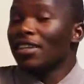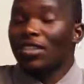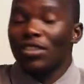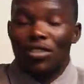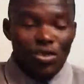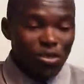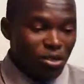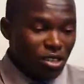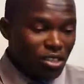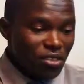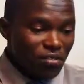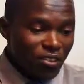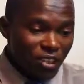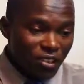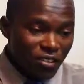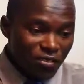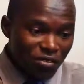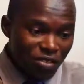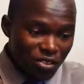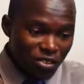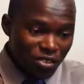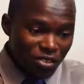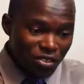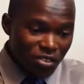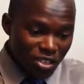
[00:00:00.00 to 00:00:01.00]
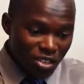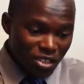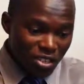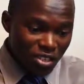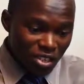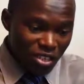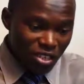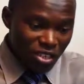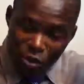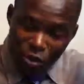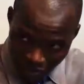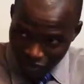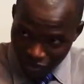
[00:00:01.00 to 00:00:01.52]
So even if you have all
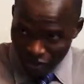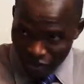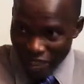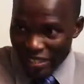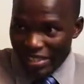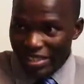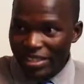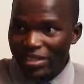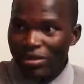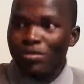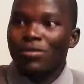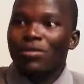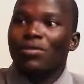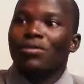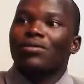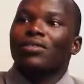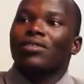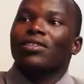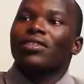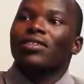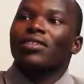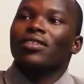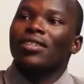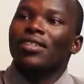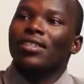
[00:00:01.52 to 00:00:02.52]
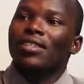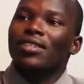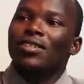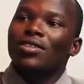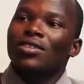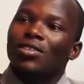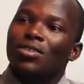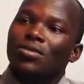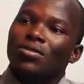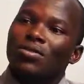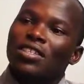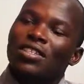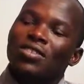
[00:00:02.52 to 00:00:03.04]
the insulin in the world, you
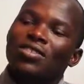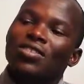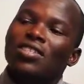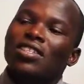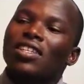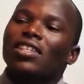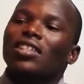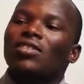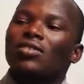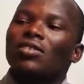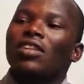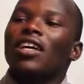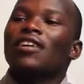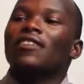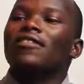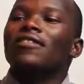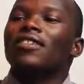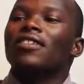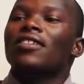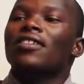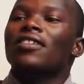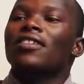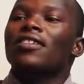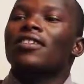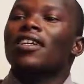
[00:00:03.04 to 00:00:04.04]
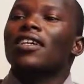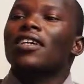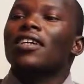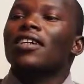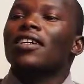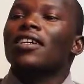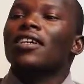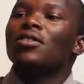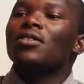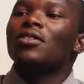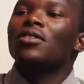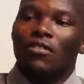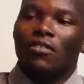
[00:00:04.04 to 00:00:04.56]
still need to change your lifestyle
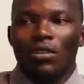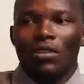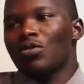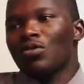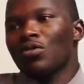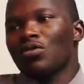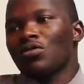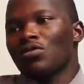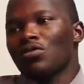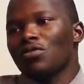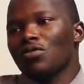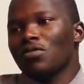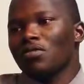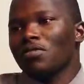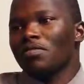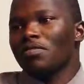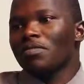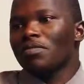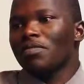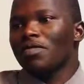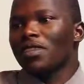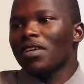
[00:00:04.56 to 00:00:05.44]
to have a good control.